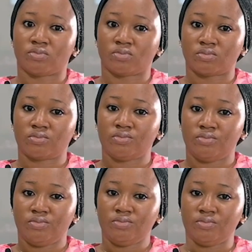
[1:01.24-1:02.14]

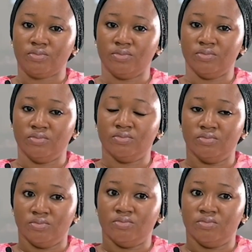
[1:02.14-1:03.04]

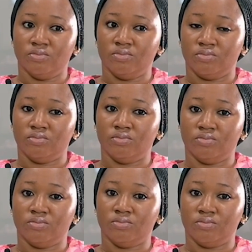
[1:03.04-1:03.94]

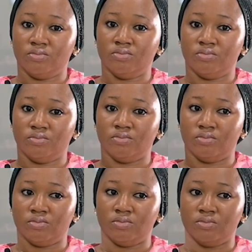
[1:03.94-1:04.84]

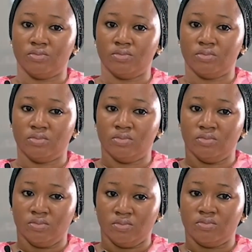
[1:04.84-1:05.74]

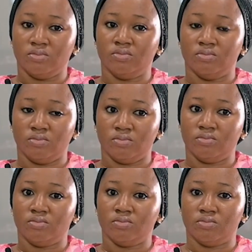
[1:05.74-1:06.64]

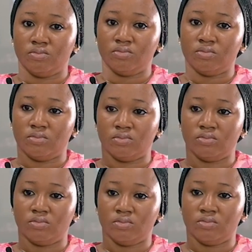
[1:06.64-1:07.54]

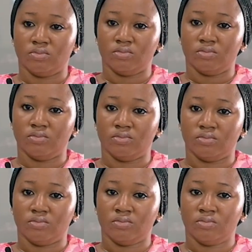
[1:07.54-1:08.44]

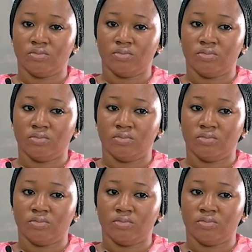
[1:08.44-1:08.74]
(not speaking)